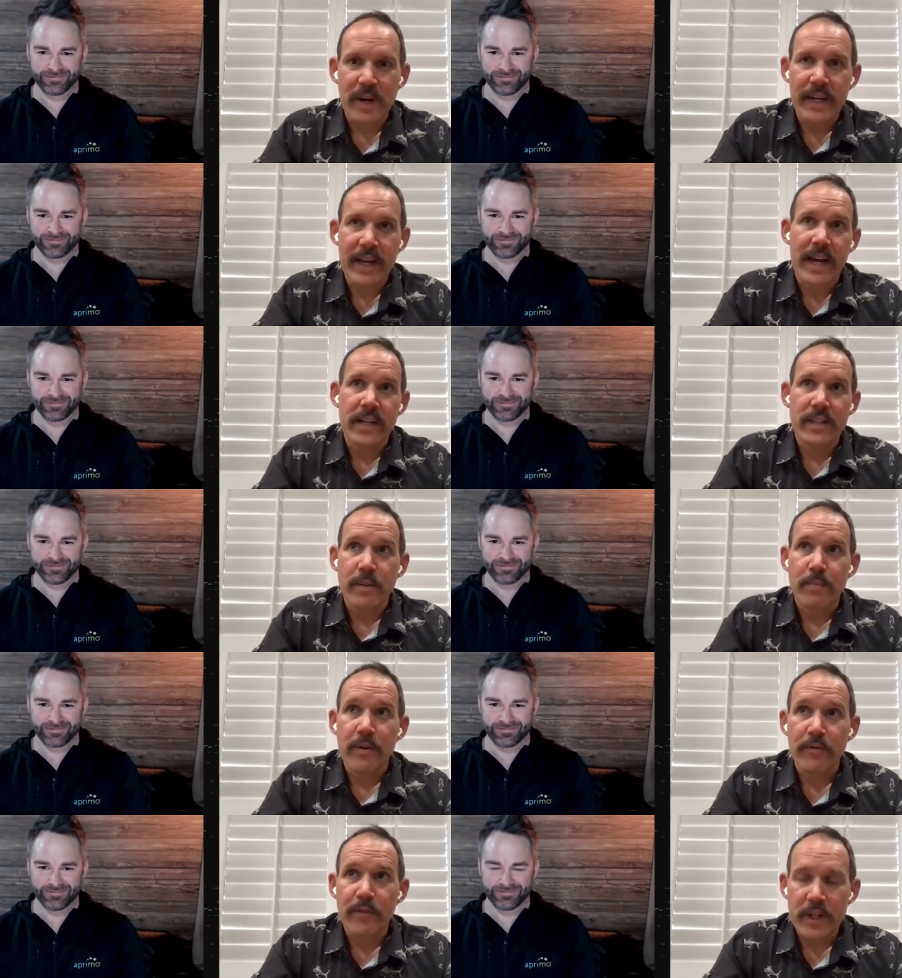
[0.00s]
Speaker 1: My dad's a
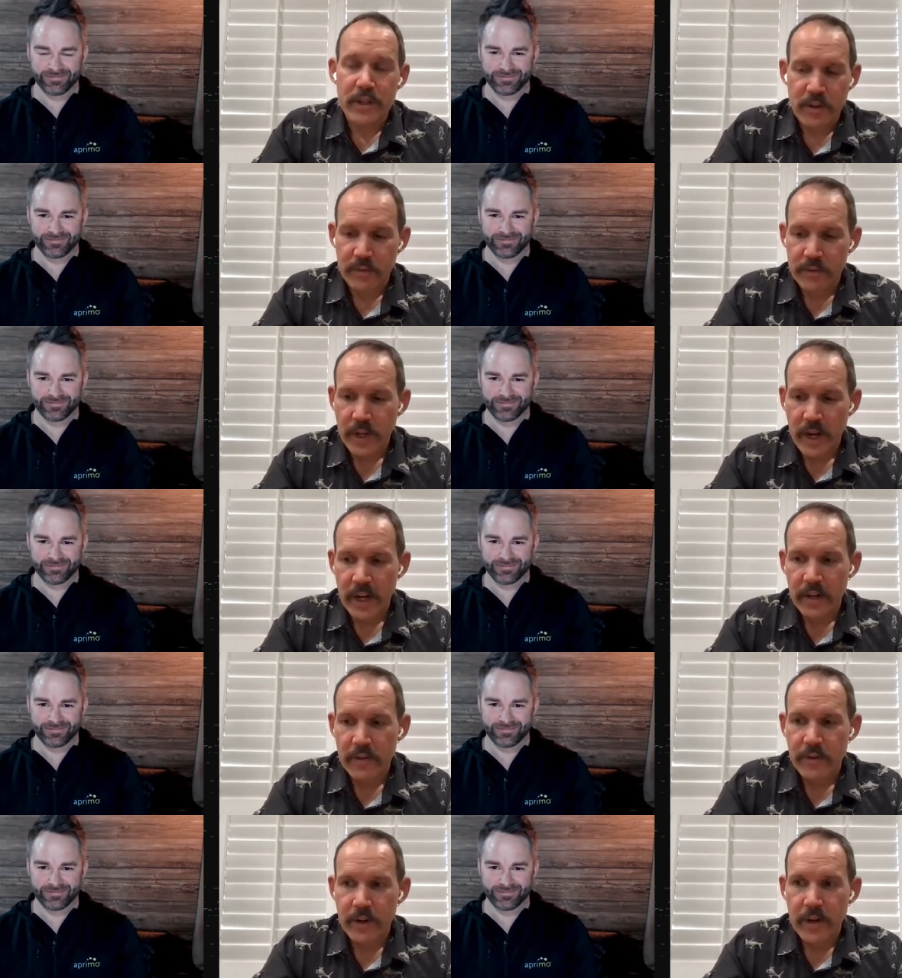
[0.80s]
professional
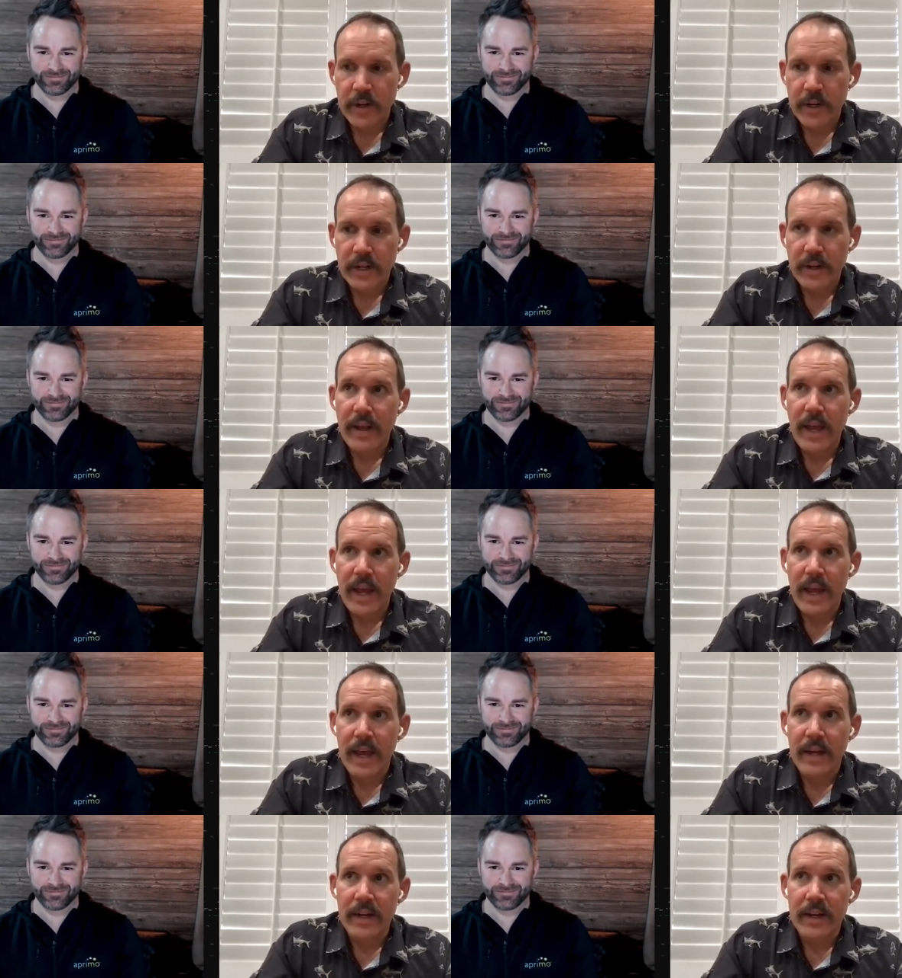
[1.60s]
photographer,
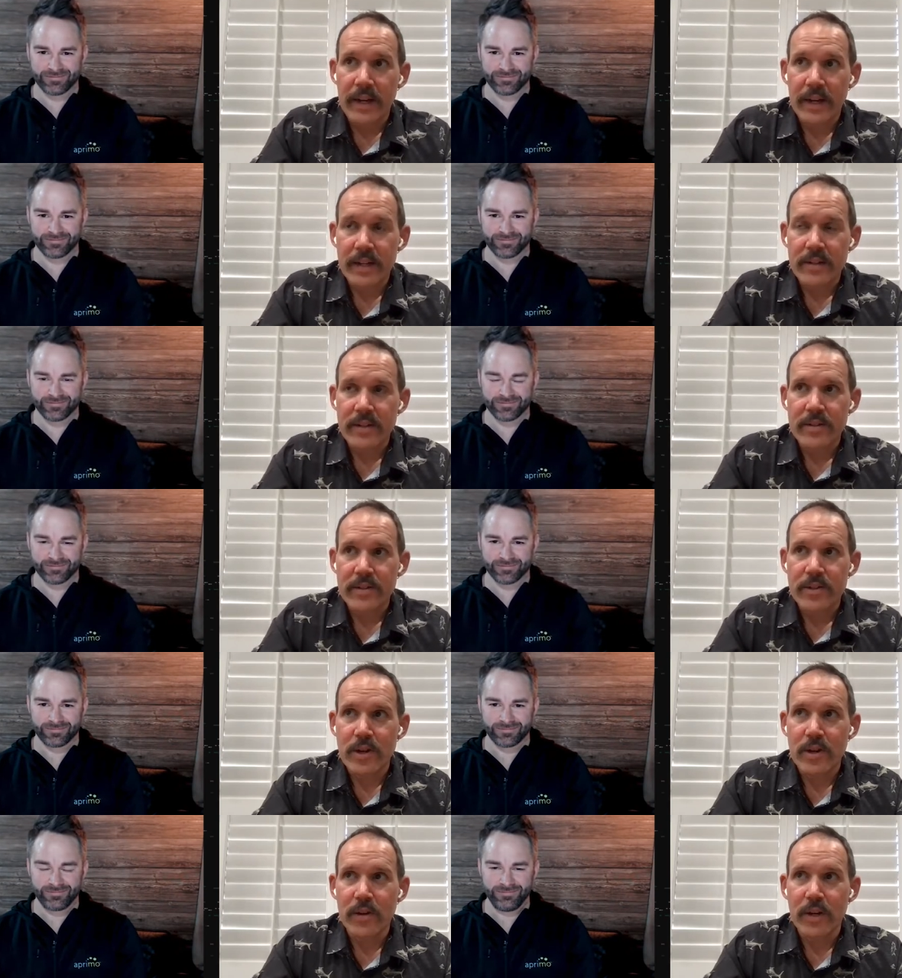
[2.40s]
and
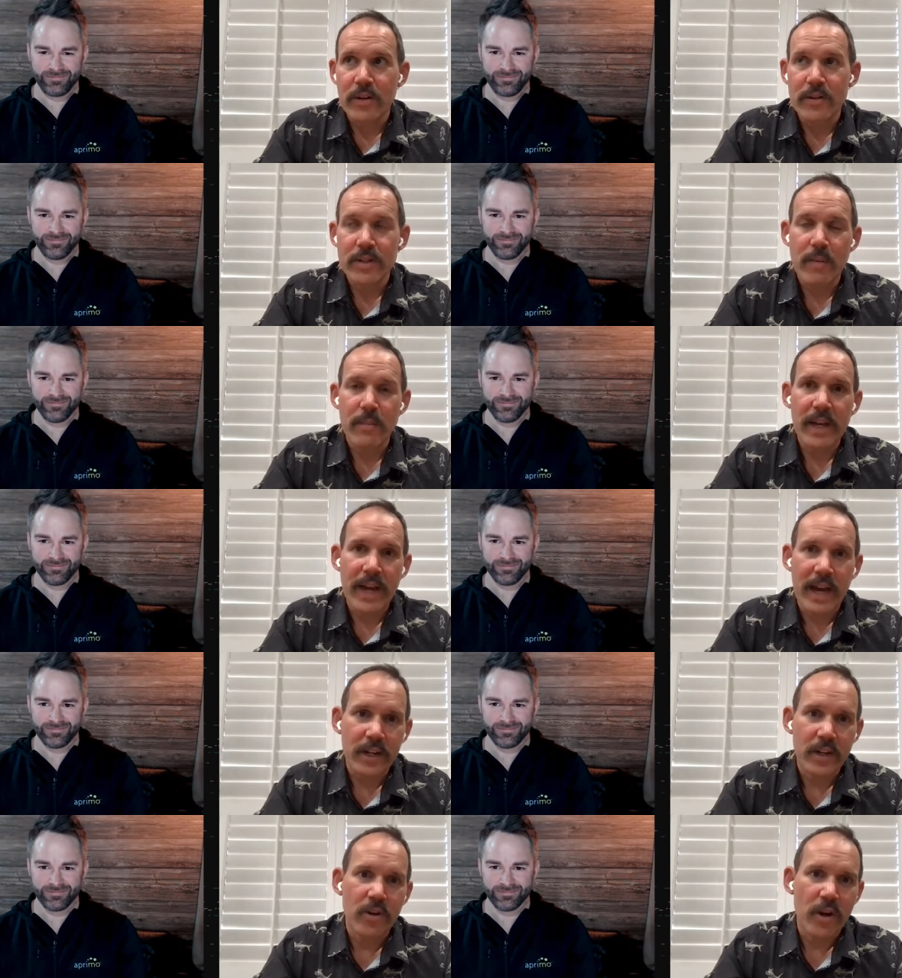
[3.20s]
so somebody
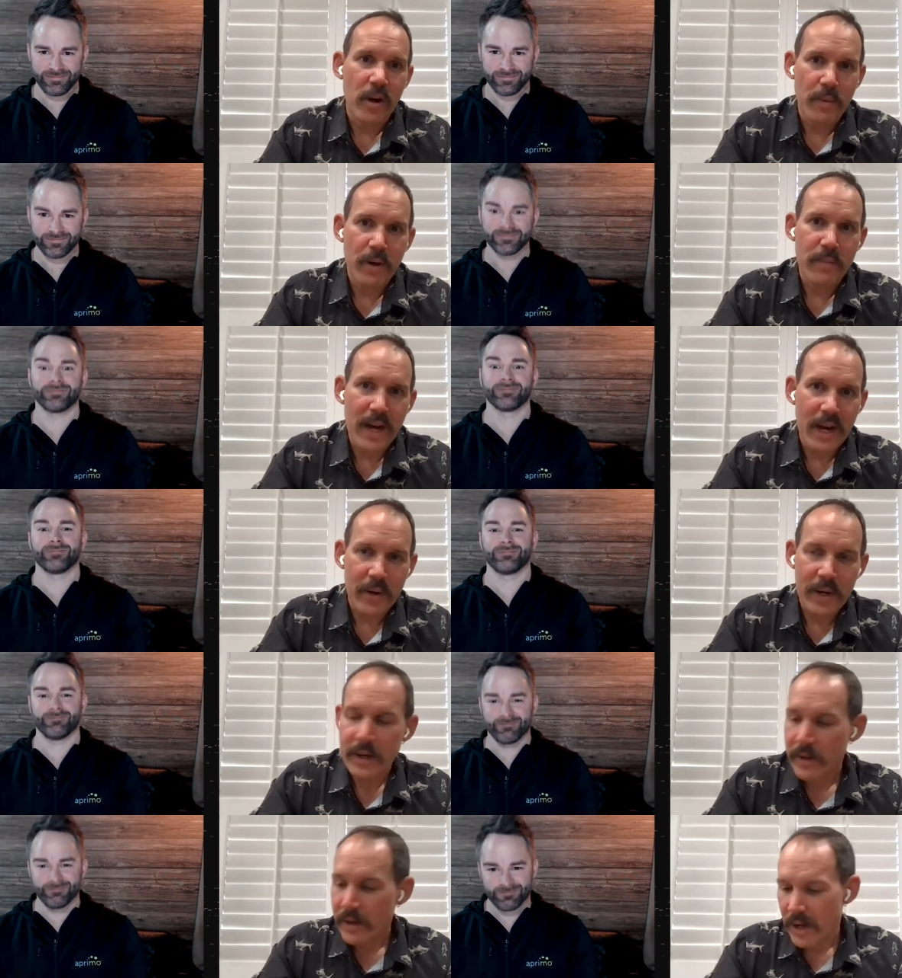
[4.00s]
had to grow up on
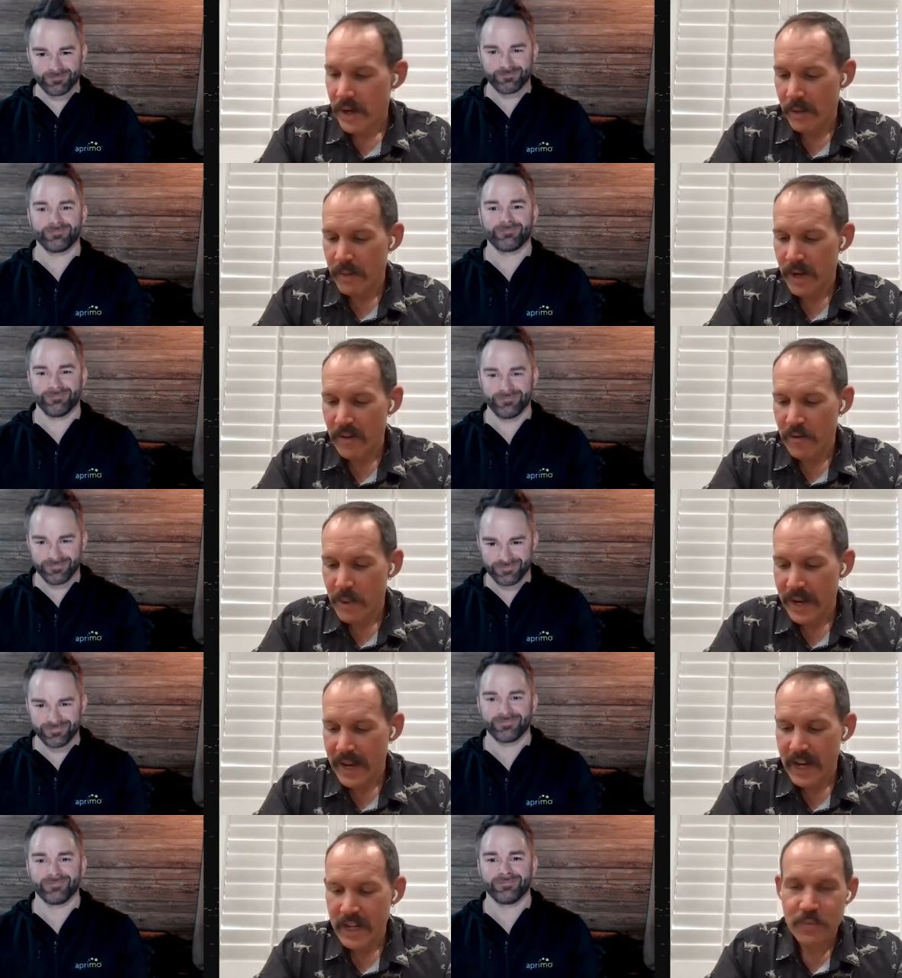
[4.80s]
Maui. And
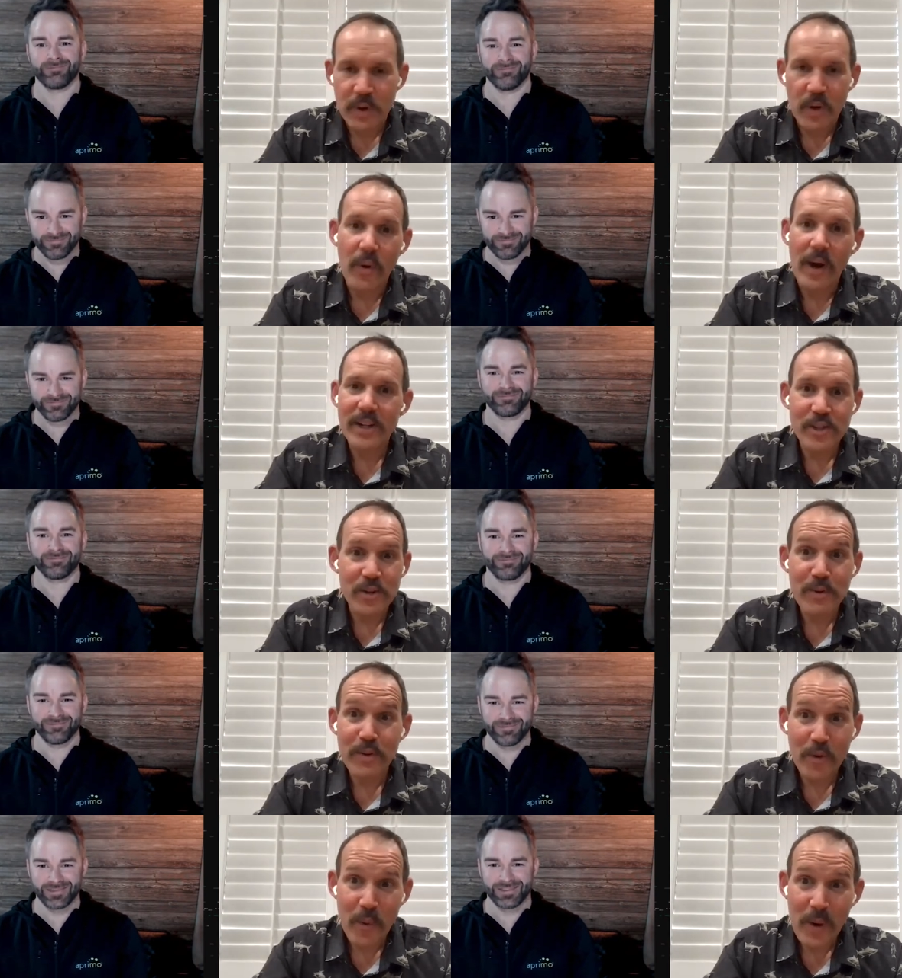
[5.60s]
everybody asked me, why'd you
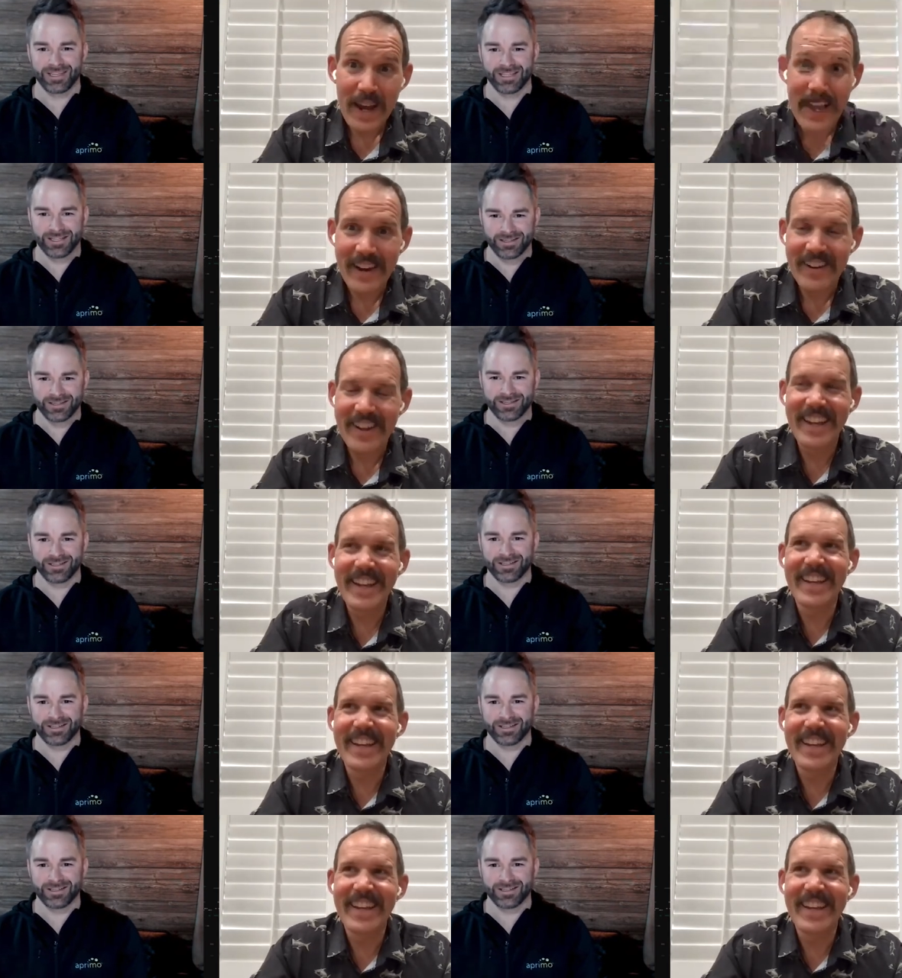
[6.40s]
move away?